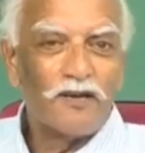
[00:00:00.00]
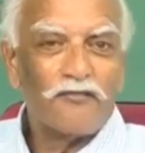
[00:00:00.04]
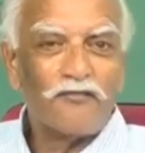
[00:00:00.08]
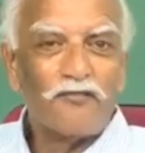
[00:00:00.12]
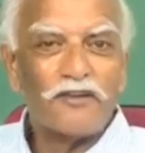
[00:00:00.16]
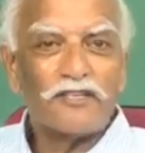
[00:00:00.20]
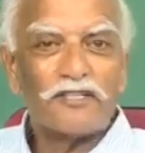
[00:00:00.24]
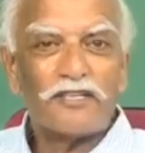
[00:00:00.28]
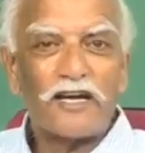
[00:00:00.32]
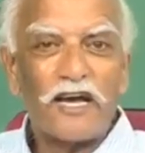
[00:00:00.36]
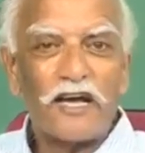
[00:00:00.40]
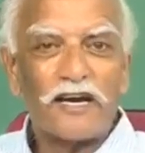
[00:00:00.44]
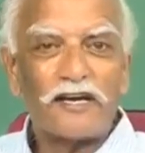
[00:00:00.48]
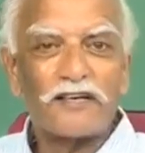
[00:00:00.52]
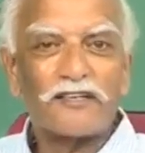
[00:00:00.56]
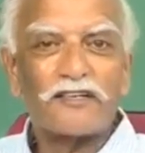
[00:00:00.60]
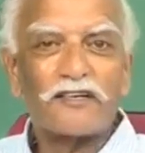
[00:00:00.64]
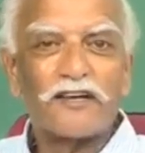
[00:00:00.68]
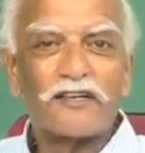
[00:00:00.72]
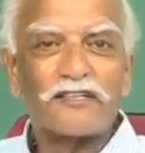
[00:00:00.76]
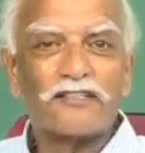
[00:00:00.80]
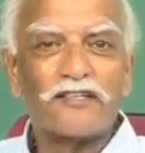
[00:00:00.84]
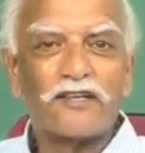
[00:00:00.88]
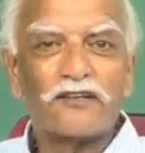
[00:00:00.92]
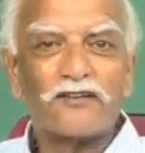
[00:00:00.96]
which
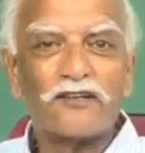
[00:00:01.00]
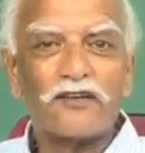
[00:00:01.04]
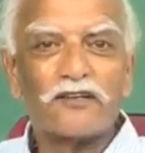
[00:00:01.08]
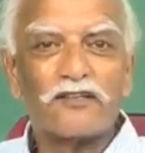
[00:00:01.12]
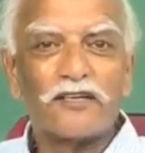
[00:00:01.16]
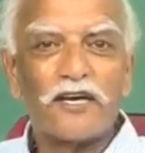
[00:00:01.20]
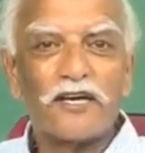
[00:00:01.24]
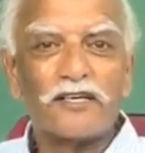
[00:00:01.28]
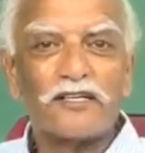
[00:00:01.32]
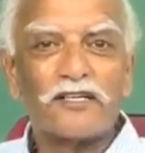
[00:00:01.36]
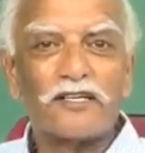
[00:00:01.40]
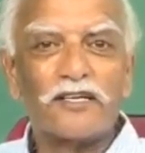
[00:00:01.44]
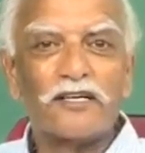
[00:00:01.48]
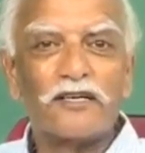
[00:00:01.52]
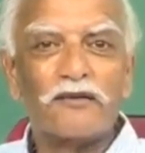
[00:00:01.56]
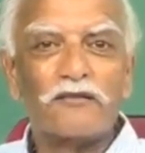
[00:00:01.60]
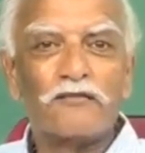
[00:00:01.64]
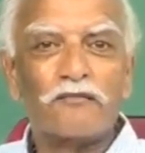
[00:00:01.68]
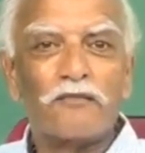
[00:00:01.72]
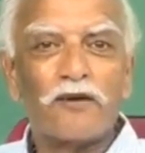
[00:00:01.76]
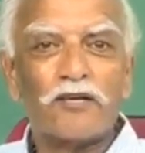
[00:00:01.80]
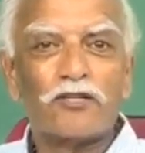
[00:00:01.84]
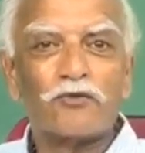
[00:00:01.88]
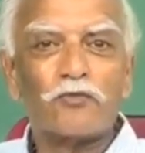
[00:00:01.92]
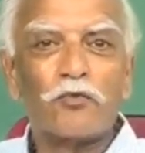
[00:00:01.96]
characterize the society
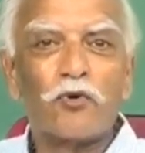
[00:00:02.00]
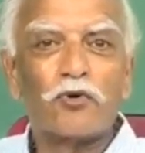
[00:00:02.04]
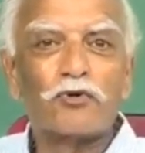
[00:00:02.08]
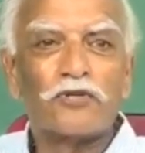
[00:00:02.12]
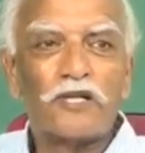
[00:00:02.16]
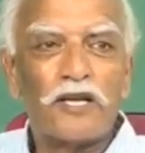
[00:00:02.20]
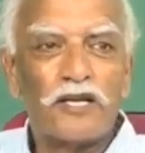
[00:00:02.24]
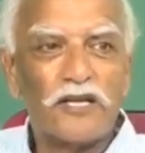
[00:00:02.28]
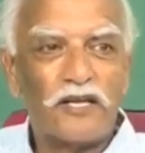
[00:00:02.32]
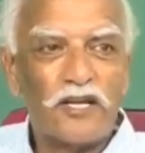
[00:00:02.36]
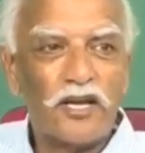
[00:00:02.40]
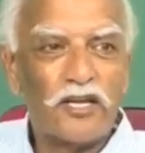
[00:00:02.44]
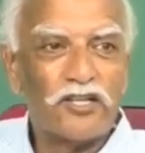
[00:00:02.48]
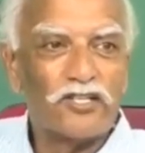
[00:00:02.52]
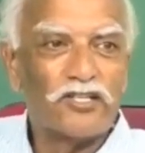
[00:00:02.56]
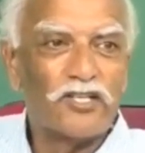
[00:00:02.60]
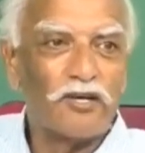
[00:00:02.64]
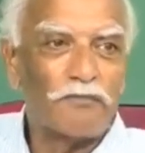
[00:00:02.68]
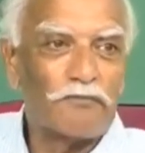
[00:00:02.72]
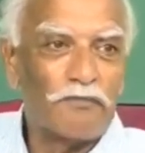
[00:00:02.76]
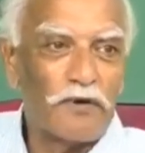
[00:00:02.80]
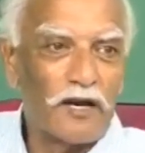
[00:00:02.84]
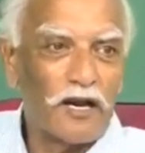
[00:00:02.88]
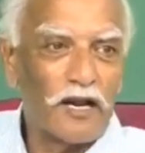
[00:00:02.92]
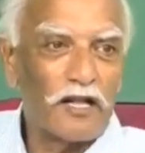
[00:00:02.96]
much more than
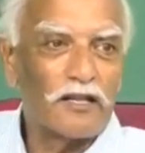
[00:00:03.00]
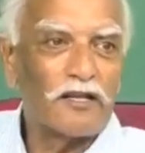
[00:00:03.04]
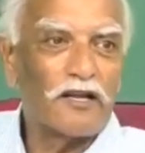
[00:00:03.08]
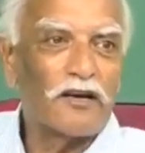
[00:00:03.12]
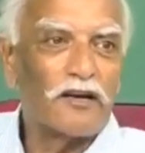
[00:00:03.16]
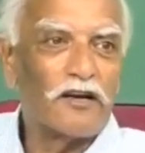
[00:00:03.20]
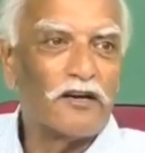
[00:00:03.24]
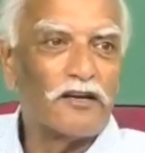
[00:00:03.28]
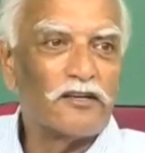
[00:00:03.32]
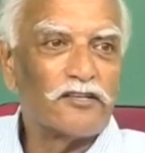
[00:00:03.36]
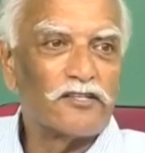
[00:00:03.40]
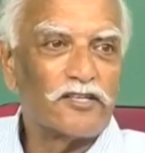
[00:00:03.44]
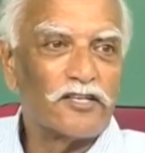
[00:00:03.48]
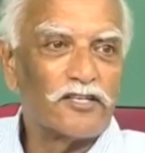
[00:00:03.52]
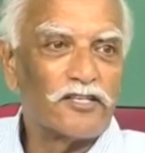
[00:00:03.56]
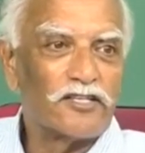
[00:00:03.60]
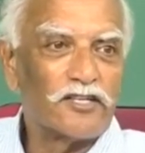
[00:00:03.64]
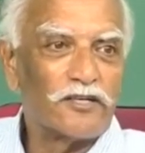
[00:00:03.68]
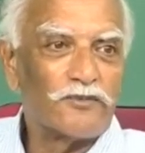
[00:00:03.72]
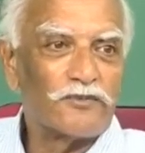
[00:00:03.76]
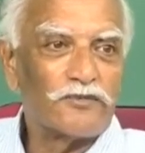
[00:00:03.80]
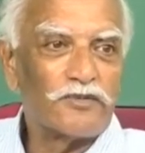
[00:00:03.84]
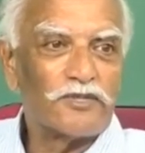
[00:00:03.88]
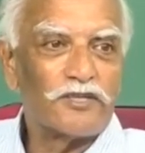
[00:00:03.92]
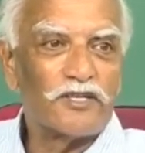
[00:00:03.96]
kinship and other
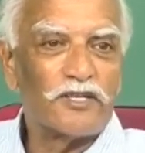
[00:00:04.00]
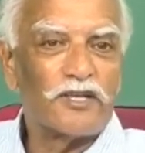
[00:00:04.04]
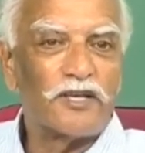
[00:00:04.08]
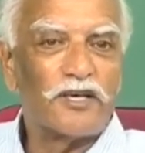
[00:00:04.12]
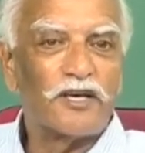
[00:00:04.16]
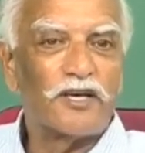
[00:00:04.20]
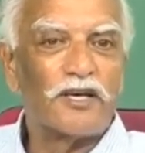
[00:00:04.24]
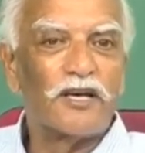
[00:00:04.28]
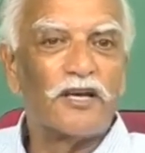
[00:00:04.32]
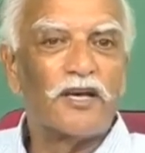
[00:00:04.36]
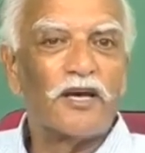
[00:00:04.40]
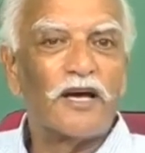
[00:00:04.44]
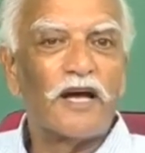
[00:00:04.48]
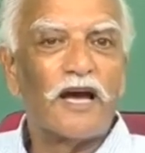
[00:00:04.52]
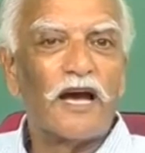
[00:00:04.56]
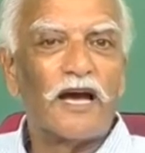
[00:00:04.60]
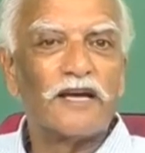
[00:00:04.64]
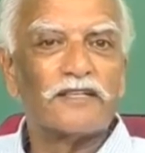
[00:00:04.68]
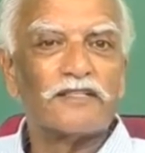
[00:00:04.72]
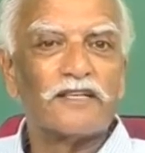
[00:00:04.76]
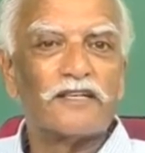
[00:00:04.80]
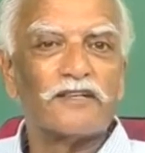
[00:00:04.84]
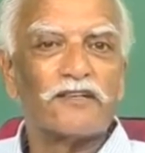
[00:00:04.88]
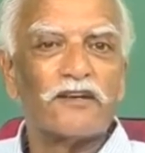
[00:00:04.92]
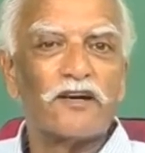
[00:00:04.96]
relationships
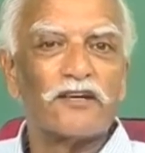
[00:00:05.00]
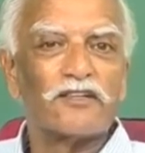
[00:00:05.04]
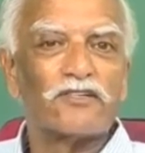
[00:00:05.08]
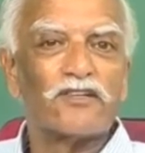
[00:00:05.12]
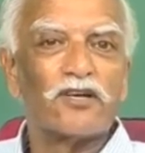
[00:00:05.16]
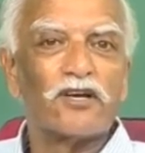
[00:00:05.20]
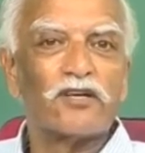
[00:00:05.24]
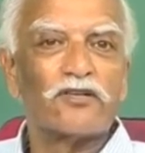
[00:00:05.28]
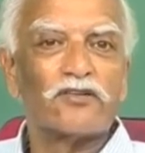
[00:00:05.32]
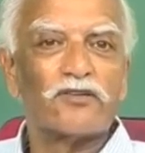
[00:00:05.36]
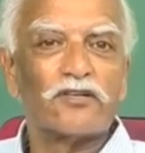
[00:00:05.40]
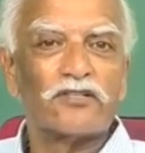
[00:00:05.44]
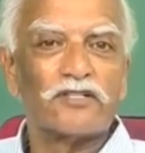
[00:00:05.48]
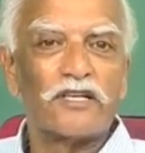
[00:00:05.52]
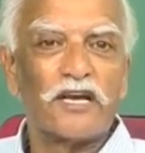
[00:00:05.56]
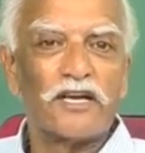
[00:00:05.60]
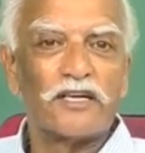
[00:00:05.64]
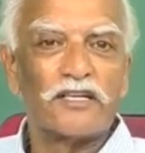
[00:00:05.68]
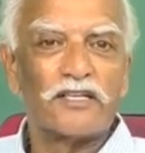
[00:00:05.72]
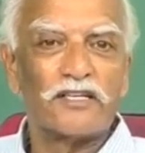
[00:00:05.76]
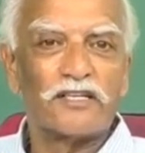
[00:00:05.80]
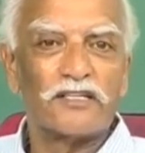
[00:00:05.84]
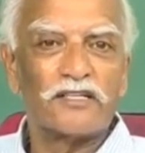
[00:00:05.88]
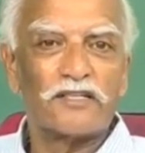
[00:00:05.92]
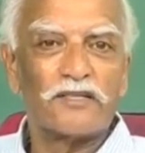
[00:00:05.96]
as in traditional
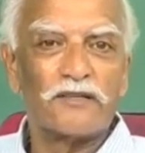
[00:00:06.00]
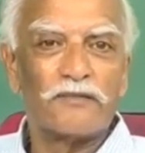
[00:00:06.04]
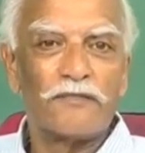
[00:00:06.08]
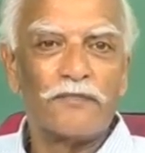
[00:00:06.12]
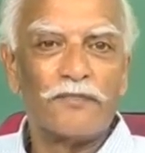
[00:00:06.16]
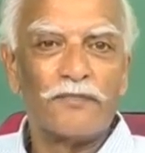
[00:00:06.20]
societies.